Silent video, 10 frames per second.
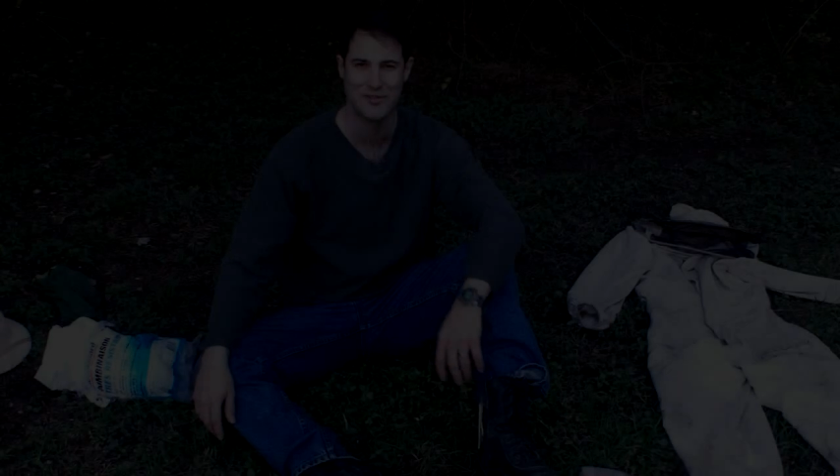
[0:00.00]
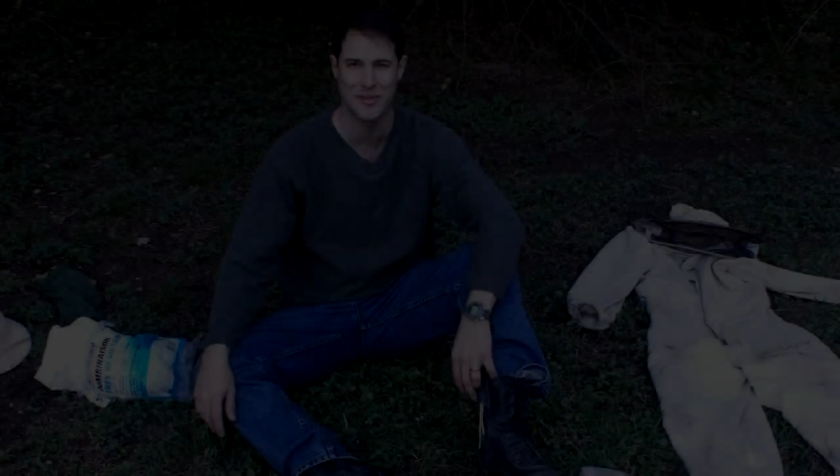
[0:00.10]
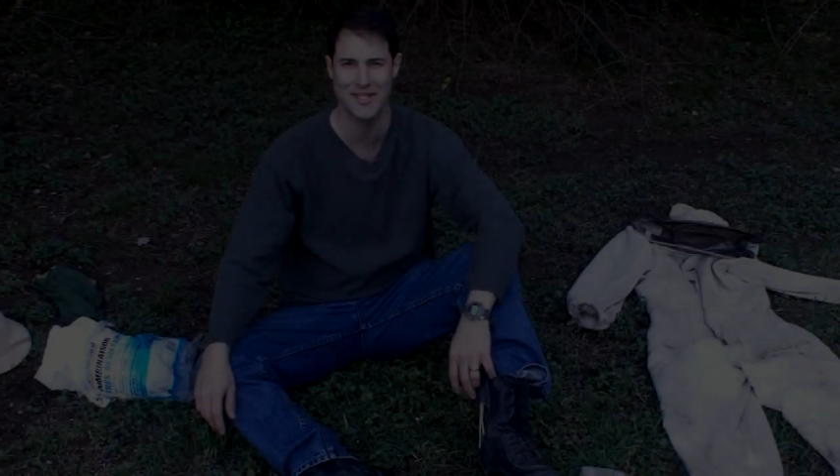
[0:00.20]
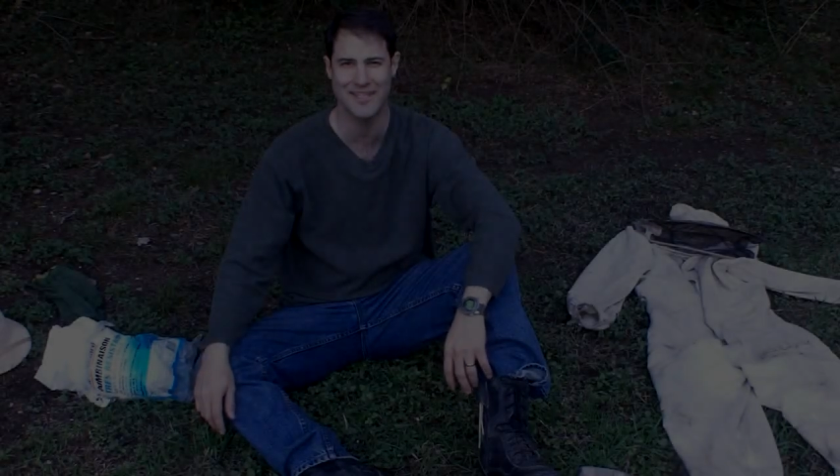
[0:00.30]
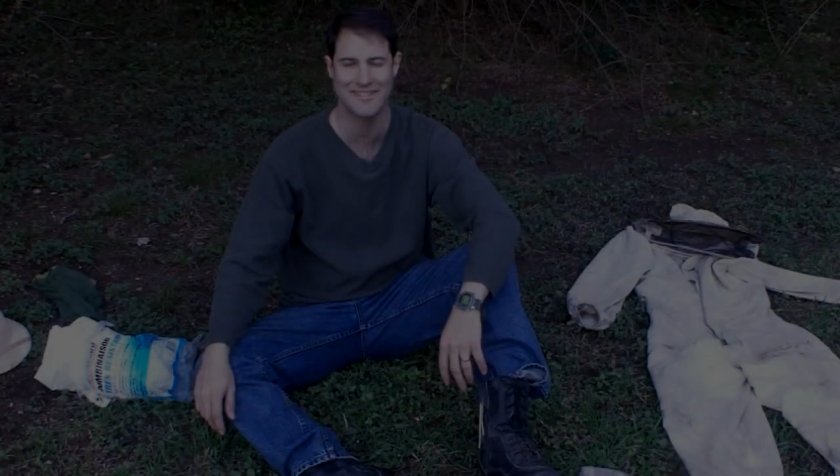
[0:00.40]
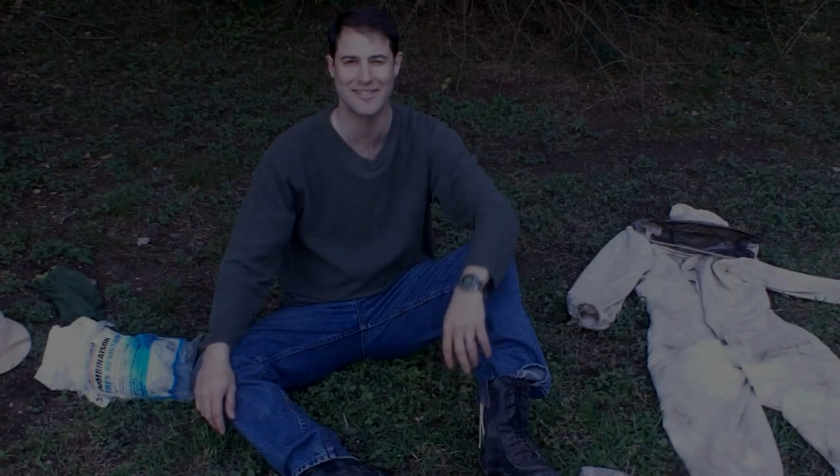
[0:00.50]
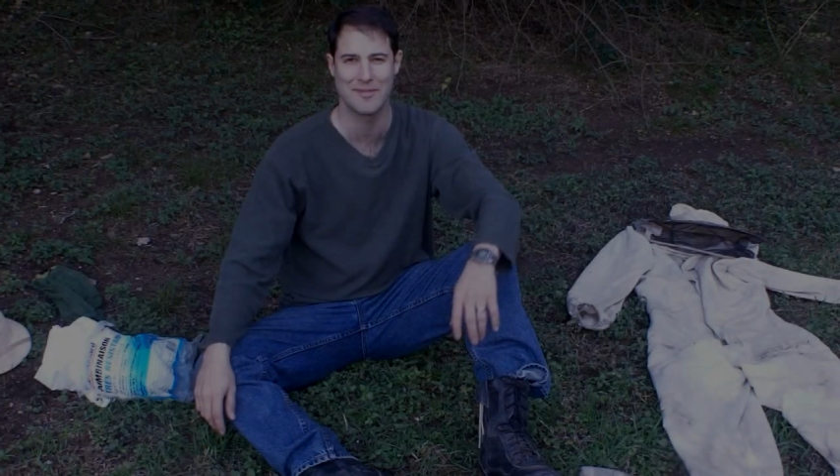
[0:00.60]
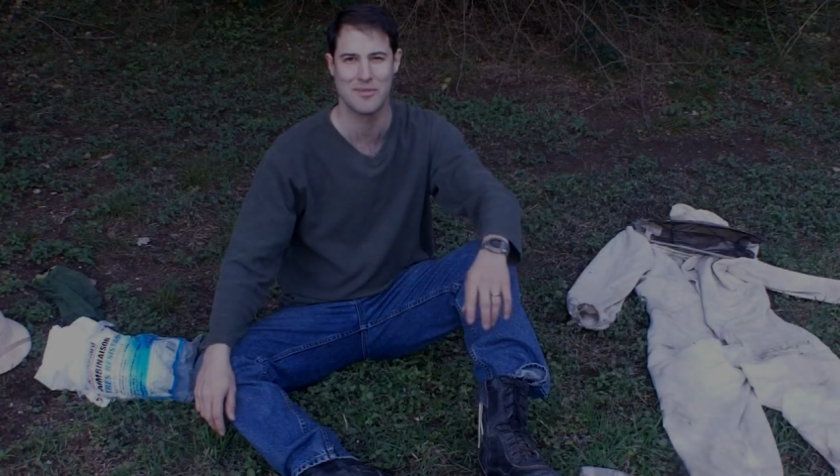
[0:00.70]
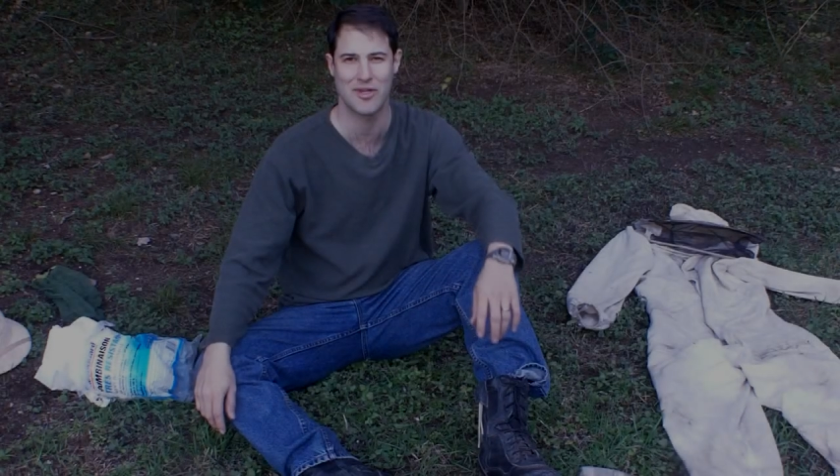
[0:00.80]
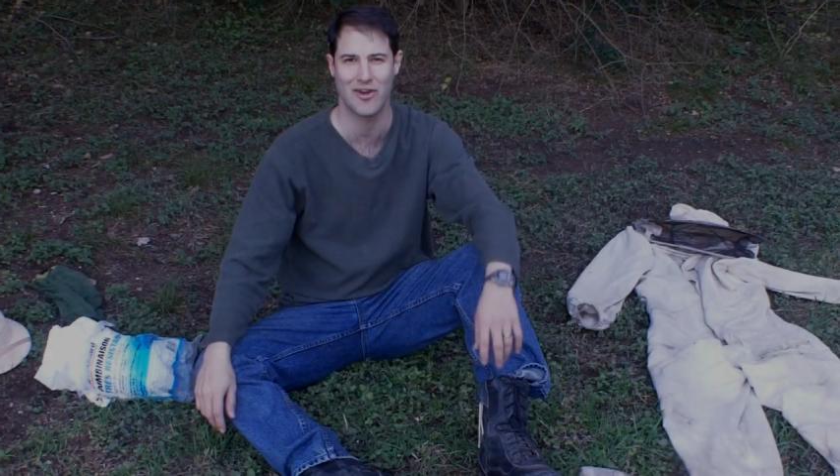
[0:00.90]
Greetings,
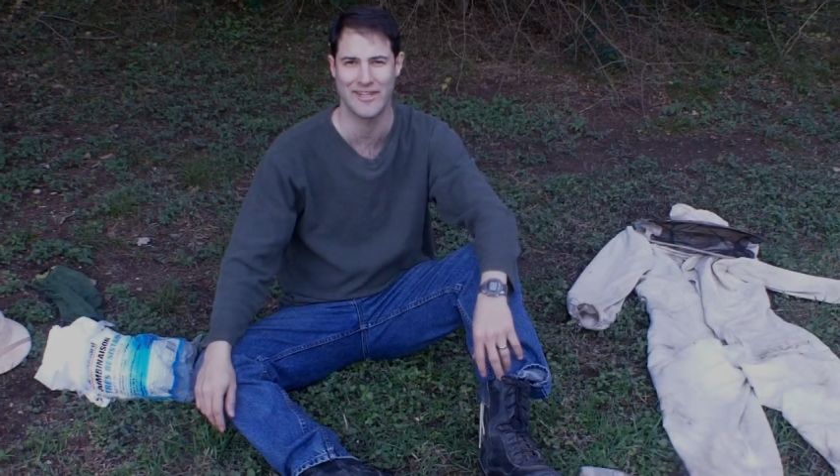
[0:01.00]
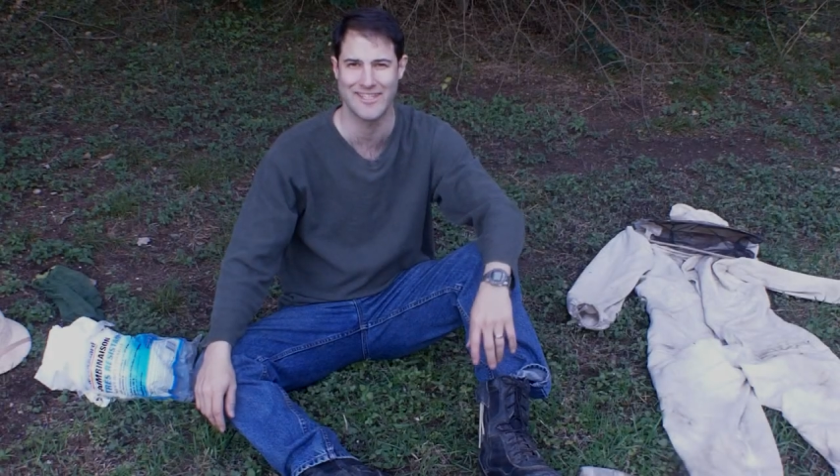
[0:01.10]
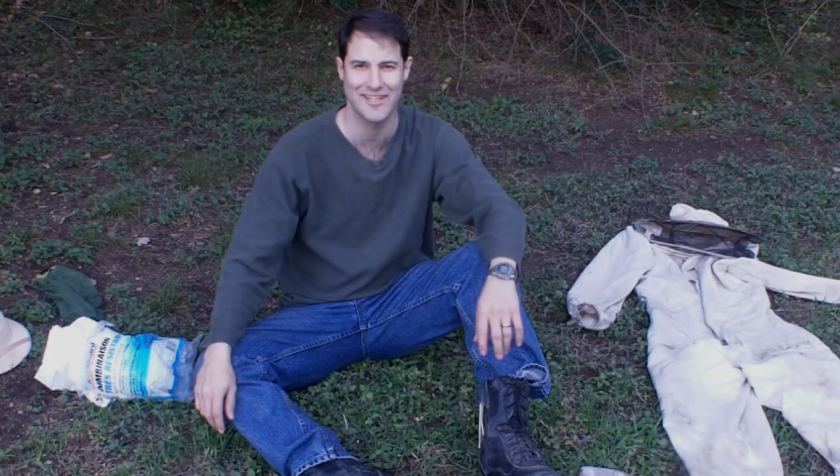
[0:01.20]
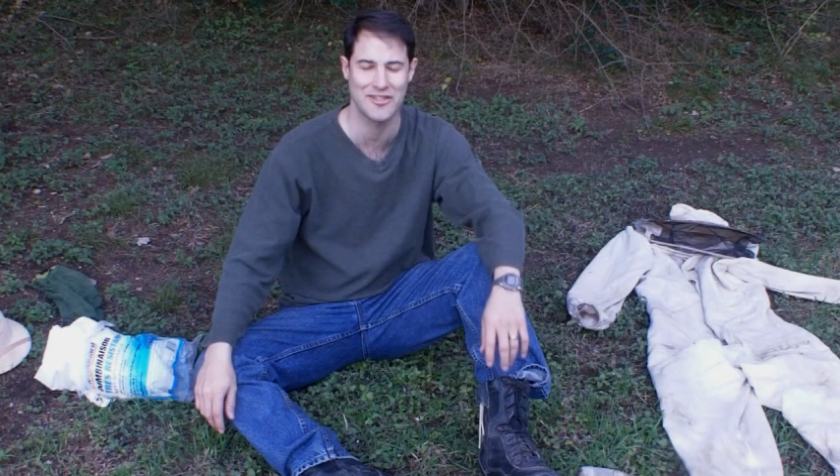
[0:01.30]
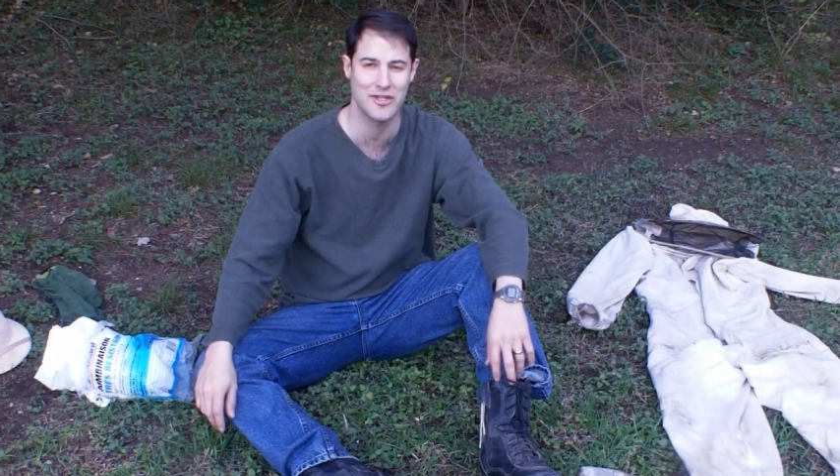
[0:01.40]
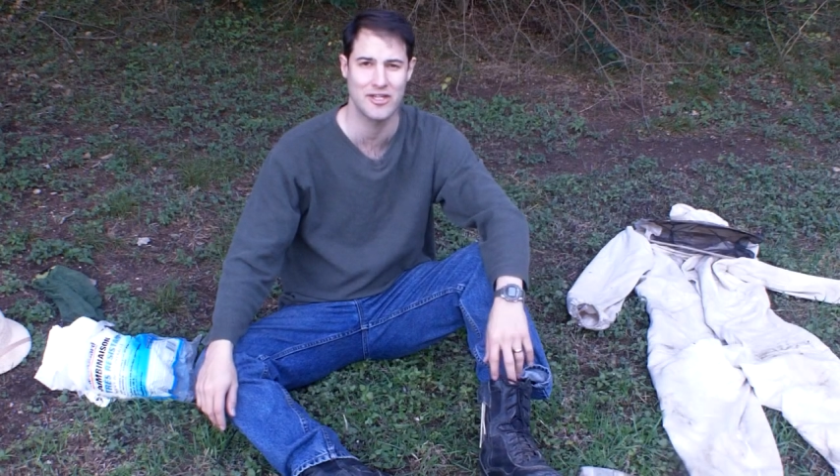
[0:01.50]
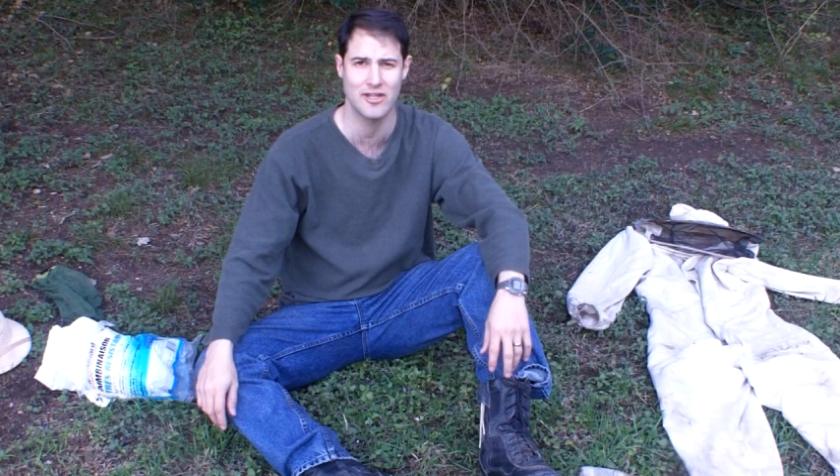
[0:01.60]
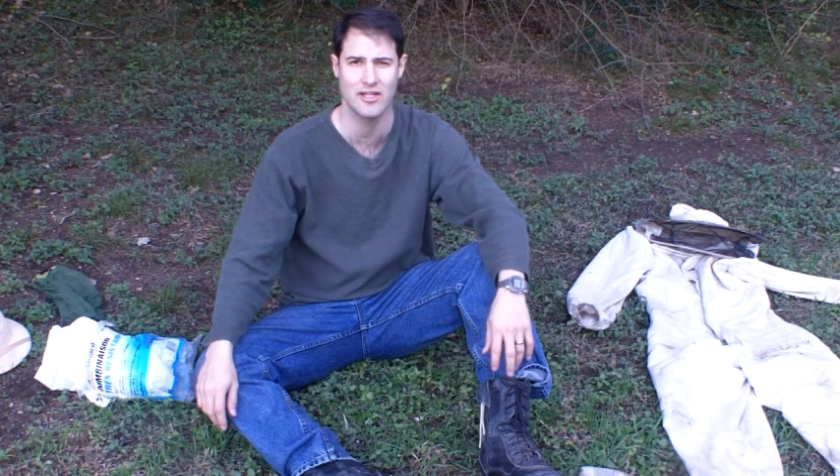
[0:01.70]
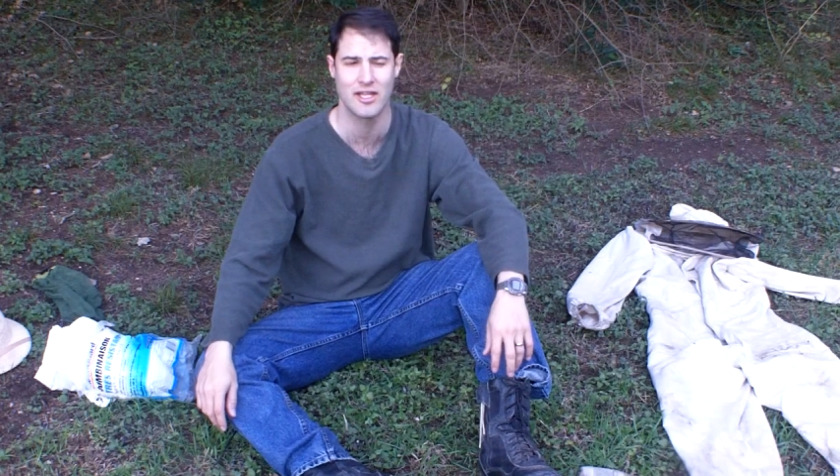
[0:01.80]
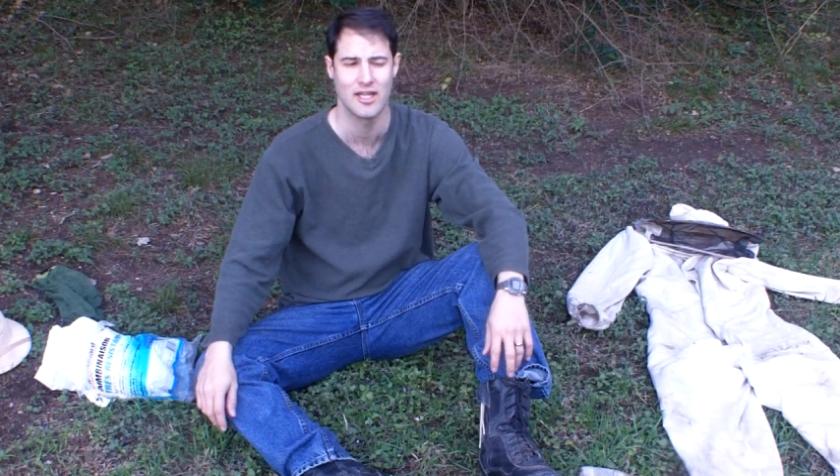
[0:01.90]
McCartney Taylor
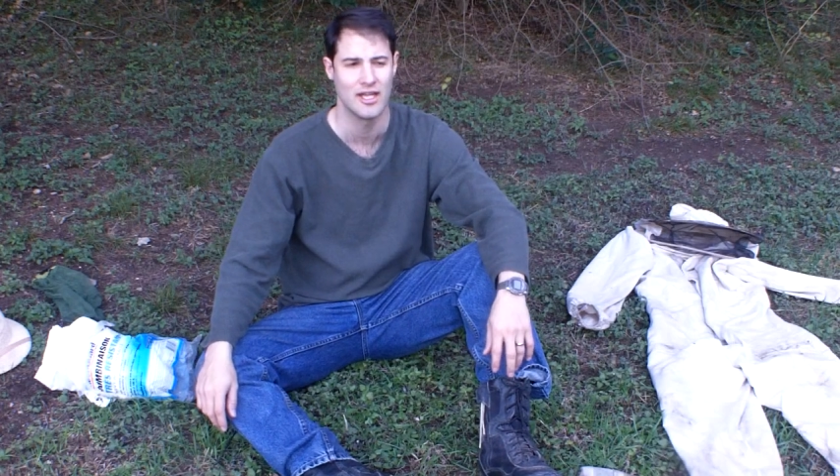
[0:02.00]
here.